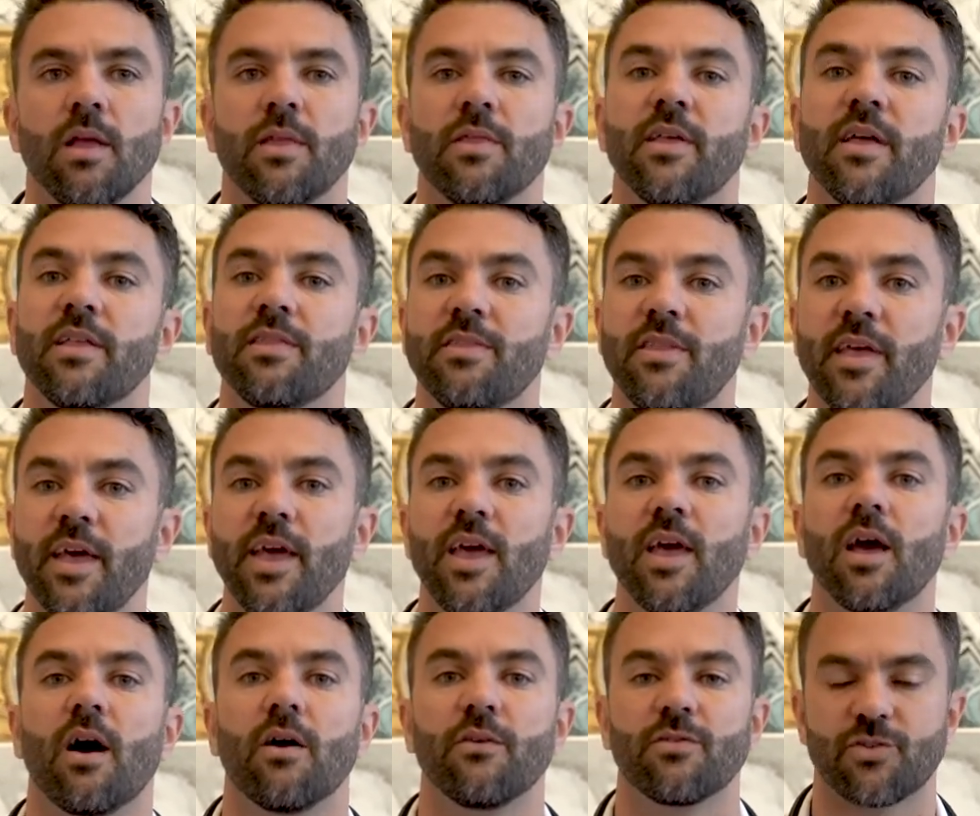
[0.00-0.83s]
The
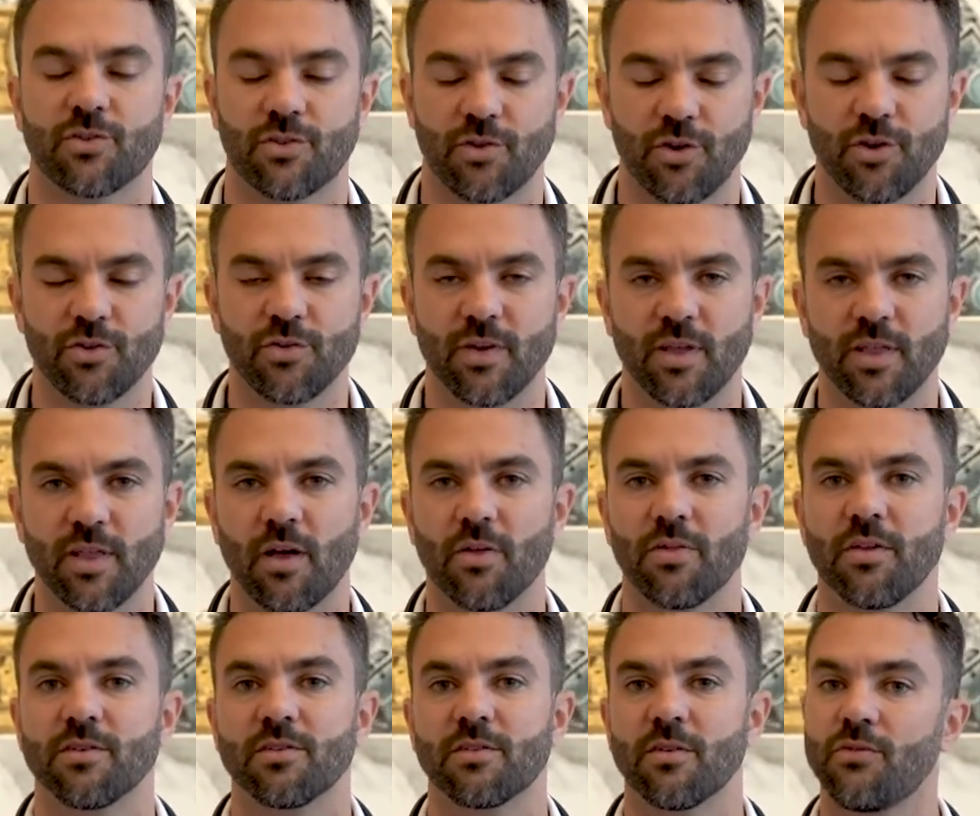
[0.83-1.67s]
day of surgery. Now,
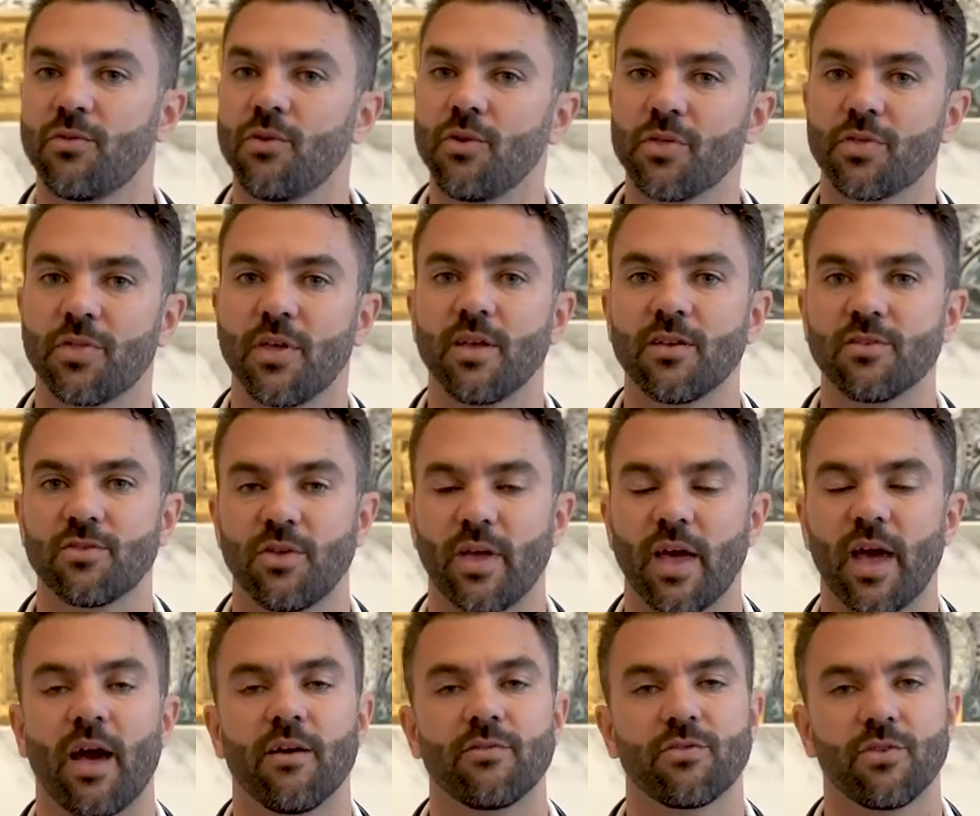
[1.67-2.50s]
there's a few things
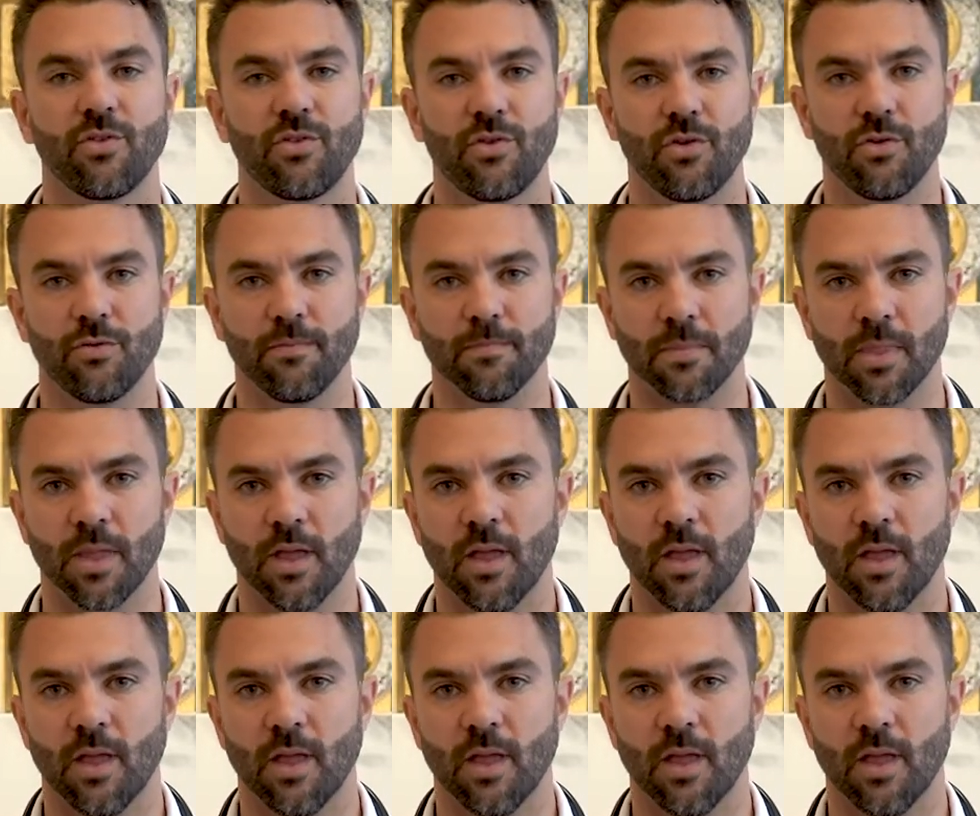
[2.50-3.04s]
you have to do.